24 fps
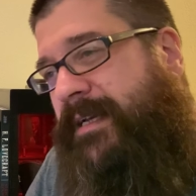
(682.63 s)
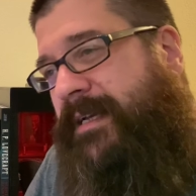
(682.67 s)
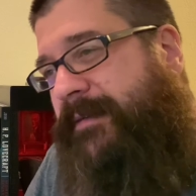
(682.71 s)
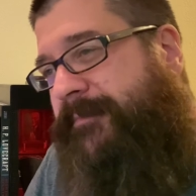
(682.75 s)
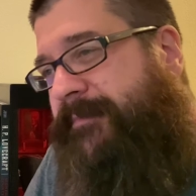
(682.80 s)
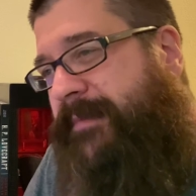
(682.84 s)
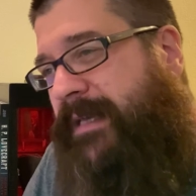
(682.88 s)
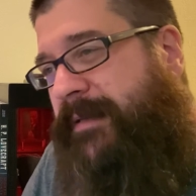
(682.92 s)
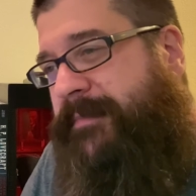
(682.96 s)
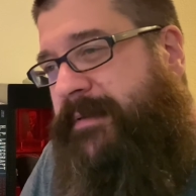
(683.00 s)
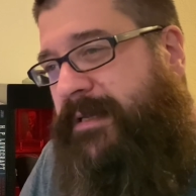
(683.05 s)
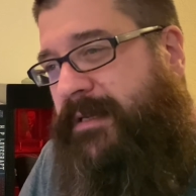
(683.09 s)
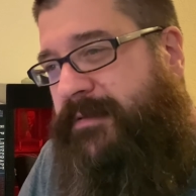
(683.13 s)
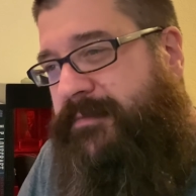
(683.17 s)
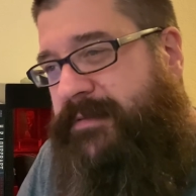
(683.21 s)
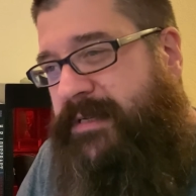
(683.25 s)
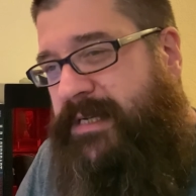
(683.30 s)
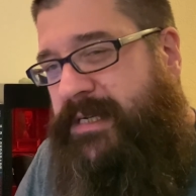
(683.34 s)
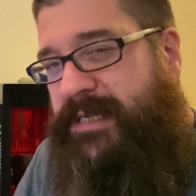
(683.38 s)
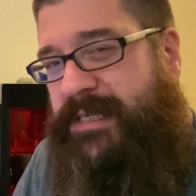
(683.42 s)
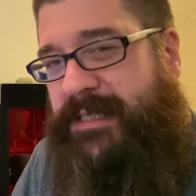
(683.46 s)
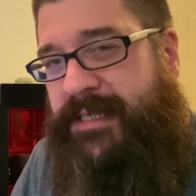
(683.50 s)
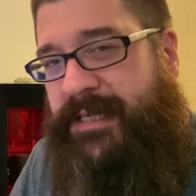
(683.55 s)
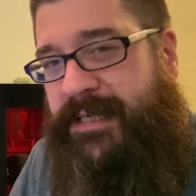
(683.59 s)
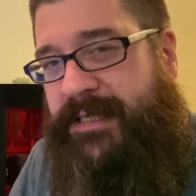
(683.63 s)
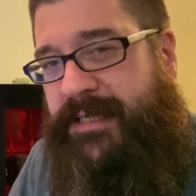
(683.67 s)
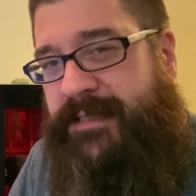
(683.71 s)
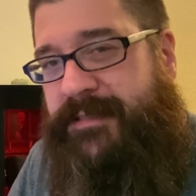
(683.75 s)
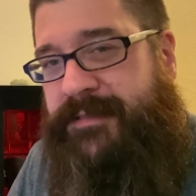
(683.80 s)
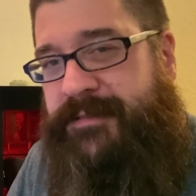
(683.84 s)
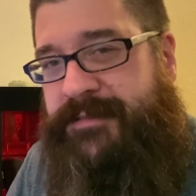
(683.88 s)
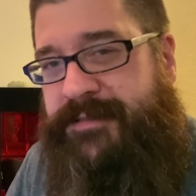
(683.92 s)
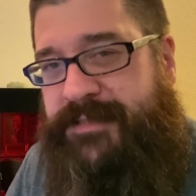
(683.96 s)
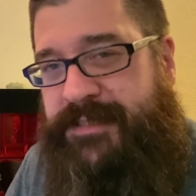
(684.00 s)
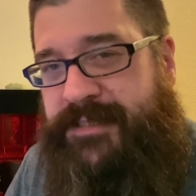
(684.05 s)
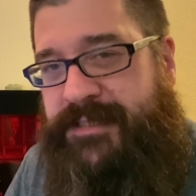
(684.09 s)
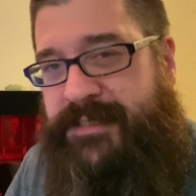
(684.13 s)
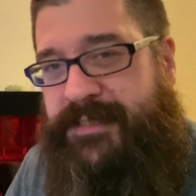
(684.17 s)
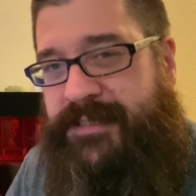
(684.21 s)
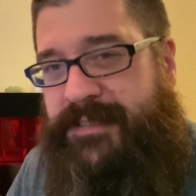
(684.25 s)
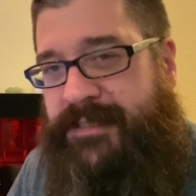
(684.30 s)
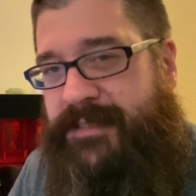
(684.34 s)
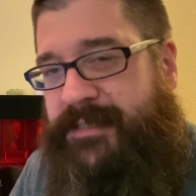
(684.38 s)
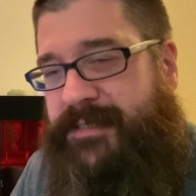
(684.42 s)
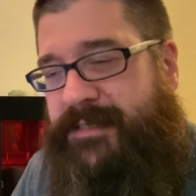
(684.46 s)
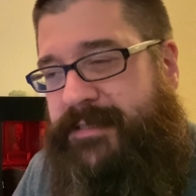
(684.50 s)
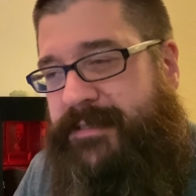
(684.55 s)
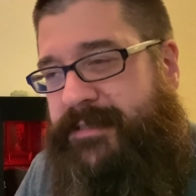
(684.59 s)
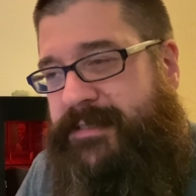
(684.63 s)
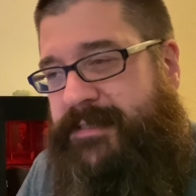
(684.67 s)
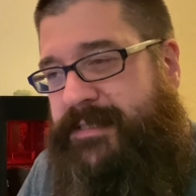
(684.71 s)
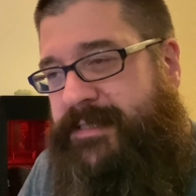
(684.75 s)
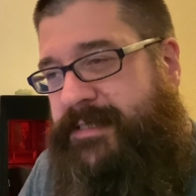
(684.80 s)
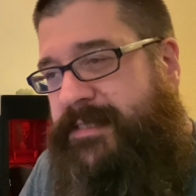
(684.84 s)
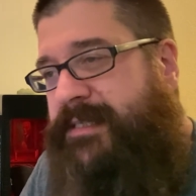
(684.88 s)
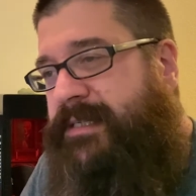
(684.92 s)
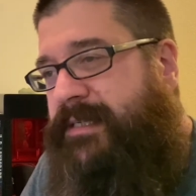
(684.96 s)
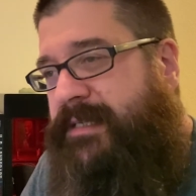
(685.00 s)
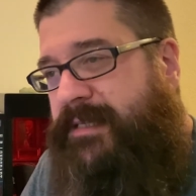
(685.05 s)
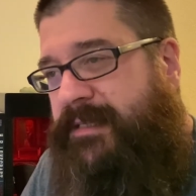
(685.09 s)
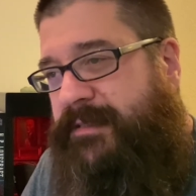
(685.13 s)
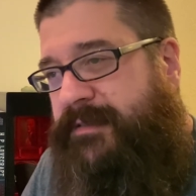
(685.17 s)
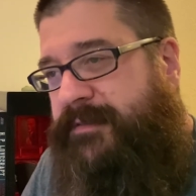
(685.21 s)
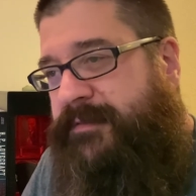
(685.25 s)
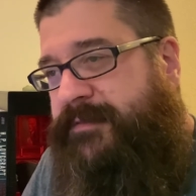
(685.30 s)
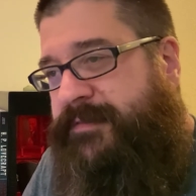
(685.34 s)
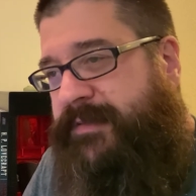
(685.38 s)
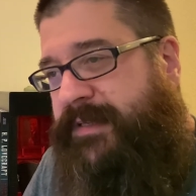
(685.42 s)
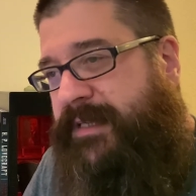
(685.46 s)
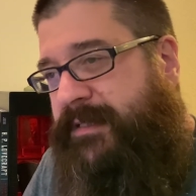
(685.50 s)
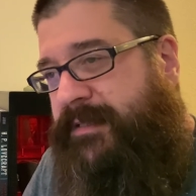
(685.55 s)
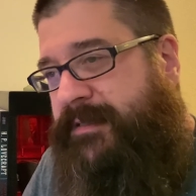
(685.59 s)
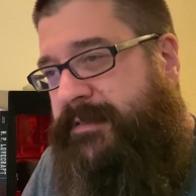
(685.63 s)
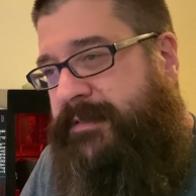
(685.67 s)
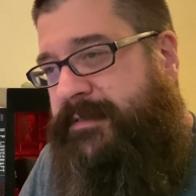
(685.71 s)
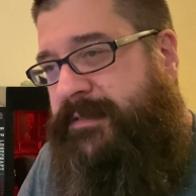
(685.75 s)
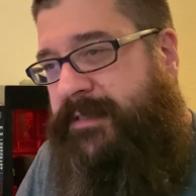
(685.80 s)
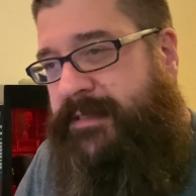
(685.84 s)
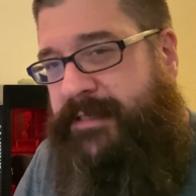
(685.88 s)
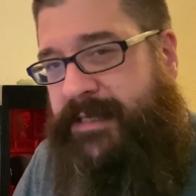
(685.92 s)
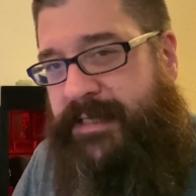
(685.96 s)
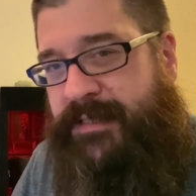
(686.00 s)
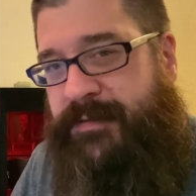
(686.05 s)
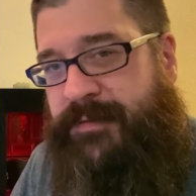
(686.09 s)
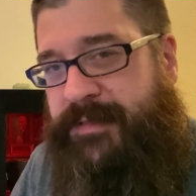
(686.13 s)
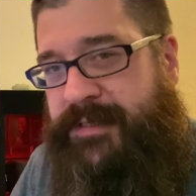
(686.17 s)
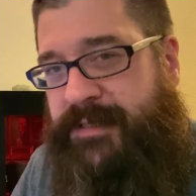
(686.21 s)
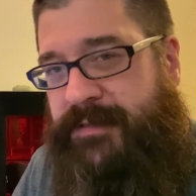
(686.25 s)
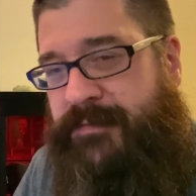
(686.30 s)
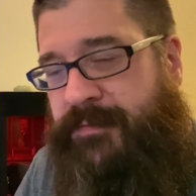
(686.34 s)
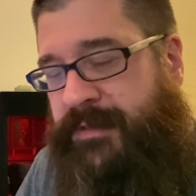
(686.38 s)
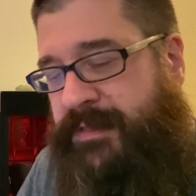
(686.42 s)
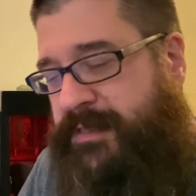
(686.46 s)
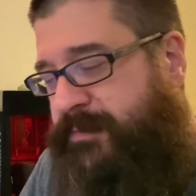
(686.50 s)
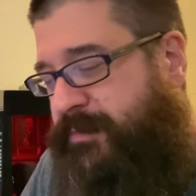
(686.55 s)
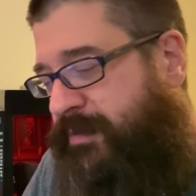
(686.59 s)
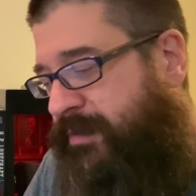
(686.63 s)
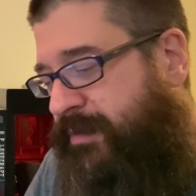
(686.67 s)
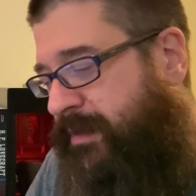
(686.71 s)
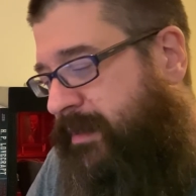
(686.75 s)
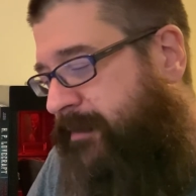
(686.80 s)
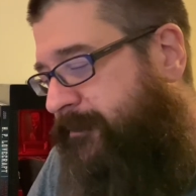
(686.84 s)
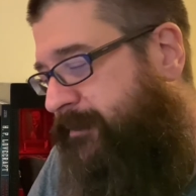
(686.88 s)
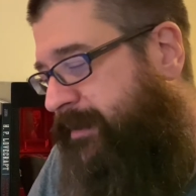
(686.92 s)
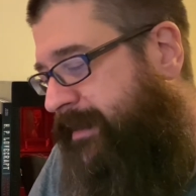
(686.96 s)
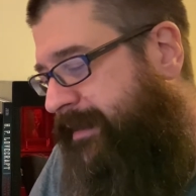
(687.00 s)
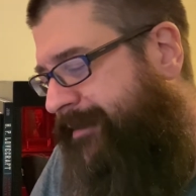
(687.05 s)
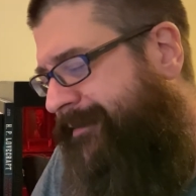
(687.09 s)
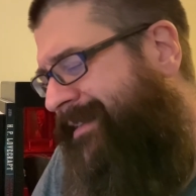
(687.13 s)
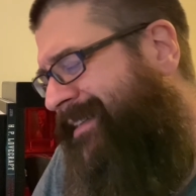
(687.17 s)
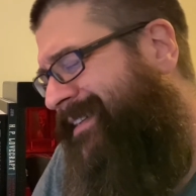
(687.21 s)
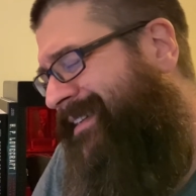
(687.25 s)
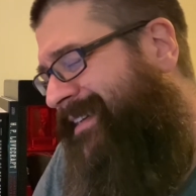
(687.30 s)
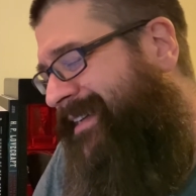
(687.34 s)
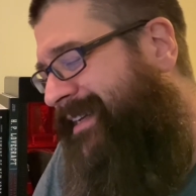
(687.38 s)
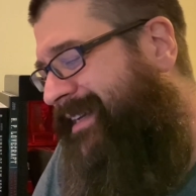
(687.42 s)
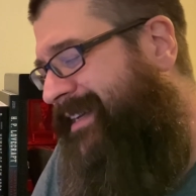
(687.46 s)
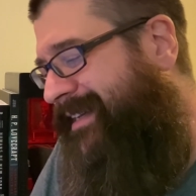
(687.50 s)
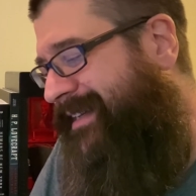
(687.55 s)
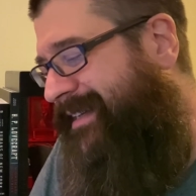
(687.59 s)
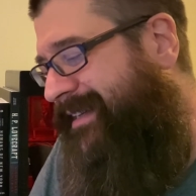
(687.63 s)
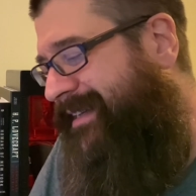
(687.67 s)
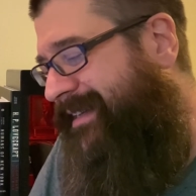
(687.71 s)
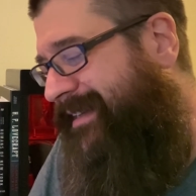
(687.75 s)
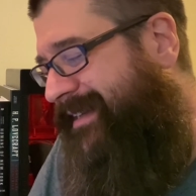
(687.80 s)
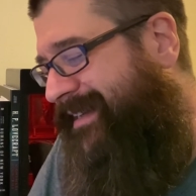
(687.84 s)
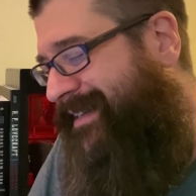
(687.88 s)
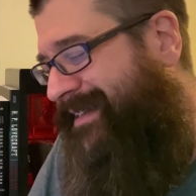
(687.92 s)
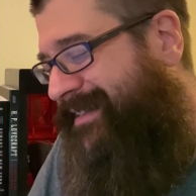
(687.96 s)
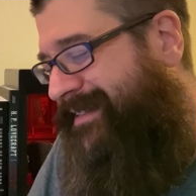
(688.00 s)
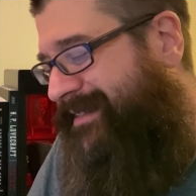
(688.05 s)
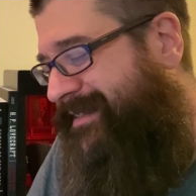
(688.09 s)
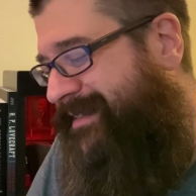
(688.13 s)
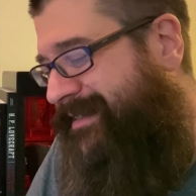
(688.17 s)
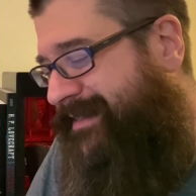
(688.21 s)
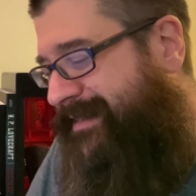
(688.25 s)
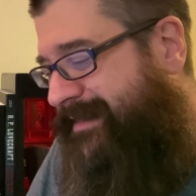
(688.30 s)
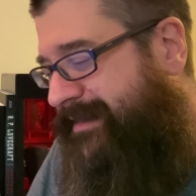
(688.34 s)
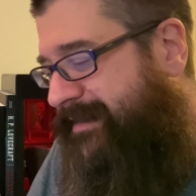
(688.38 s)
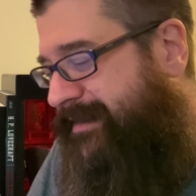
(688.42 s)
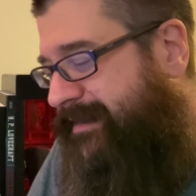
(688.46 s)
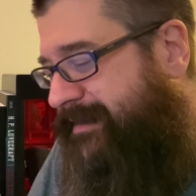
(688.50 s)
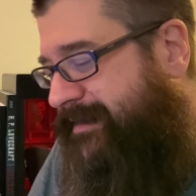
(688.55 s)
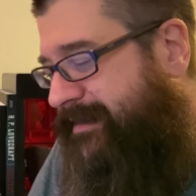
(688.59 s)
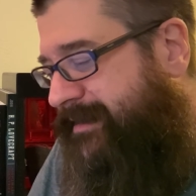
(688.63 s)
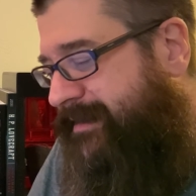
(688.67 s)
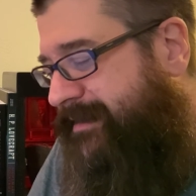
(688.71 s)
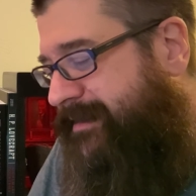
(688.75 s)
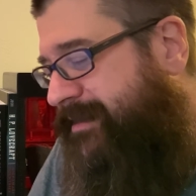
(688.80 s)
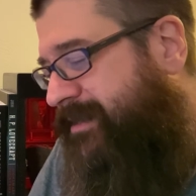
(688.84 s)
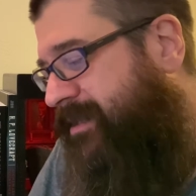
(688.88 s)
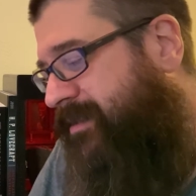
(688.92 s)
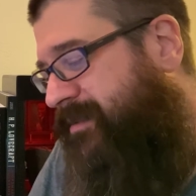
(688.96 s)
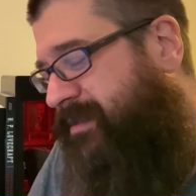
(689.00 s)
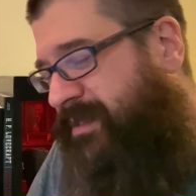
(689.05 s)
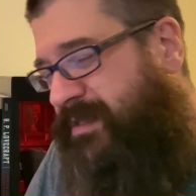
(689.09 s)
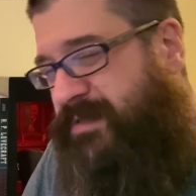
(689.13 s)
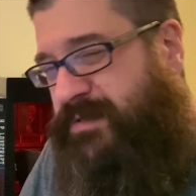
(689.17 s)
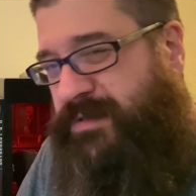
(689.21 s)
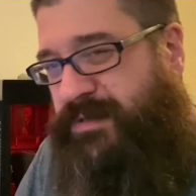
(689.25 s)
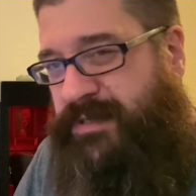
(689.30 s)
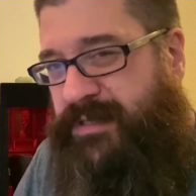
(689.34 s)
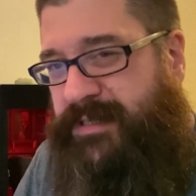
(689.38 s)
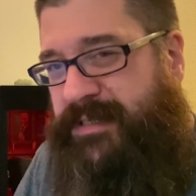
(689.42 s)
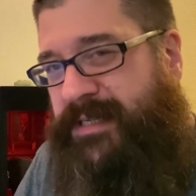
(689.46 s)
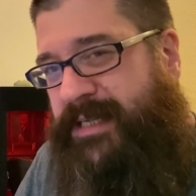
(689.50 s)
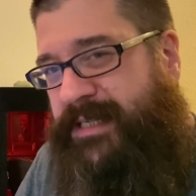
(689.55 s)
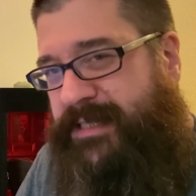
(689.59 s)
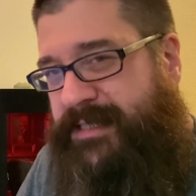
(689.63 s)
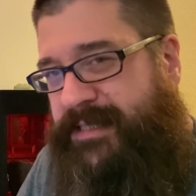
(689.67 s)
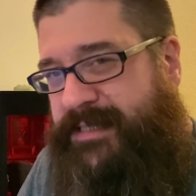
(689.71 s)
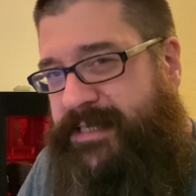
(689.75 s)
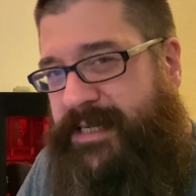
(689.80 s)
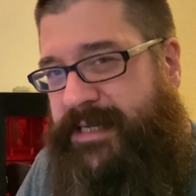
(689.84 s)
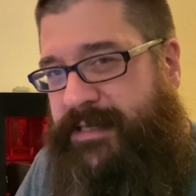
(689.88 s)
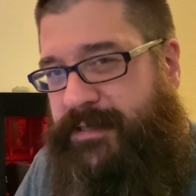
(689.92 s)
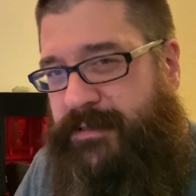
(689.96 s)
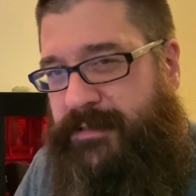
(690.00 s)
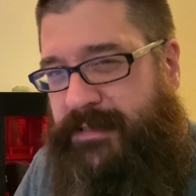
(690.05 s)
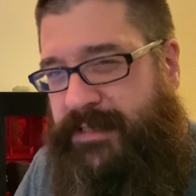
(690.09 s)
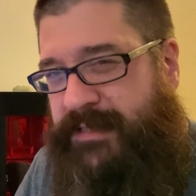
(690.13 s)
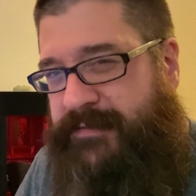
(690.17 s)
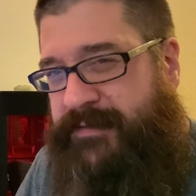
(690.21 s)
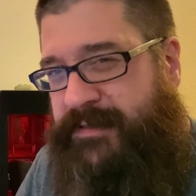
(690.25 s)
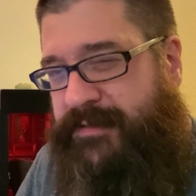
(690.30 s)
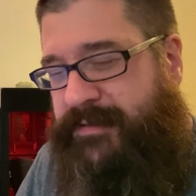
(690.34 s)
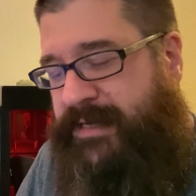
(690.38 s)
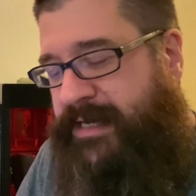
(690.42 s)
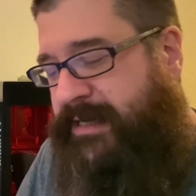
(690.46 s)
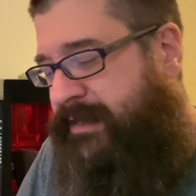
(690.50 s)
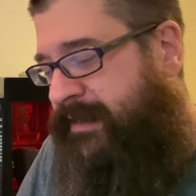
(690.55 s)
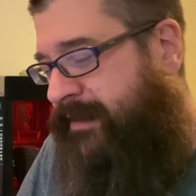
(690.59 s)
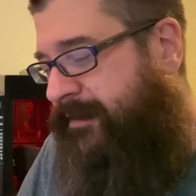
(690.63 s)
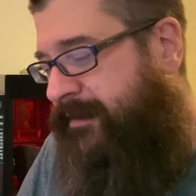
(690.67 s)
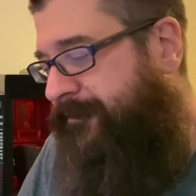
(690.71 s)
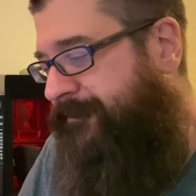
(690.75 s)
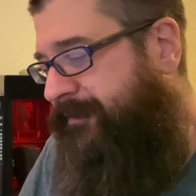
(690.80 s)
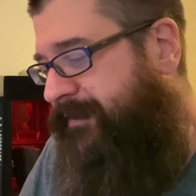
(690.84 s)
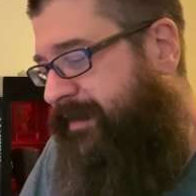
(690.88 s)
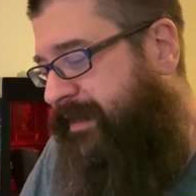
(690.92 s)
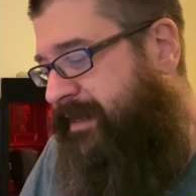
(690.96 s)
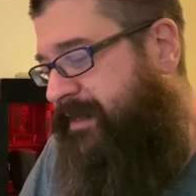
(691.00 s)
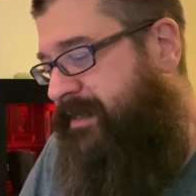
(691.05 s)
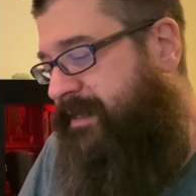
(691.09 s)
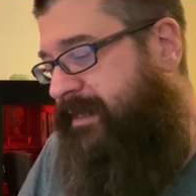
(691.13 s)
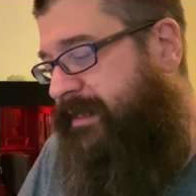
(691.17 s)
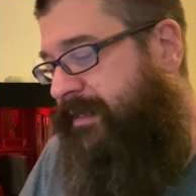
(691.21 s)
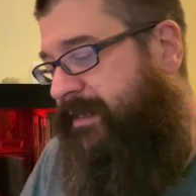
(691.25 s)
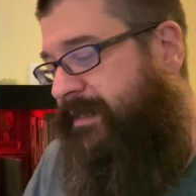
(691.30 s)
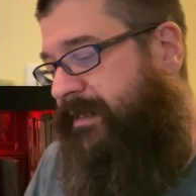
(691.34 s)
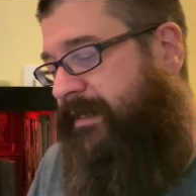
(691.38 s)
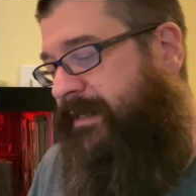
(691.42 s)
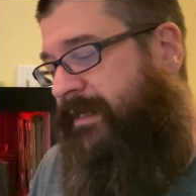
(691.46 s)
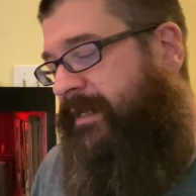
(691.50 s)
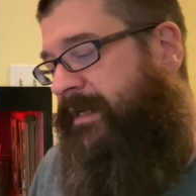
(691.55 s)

Maybe I'll read it again just to see if I can connect with it once more, but it's Children of the Corn. I can take it or leave it right now, I think.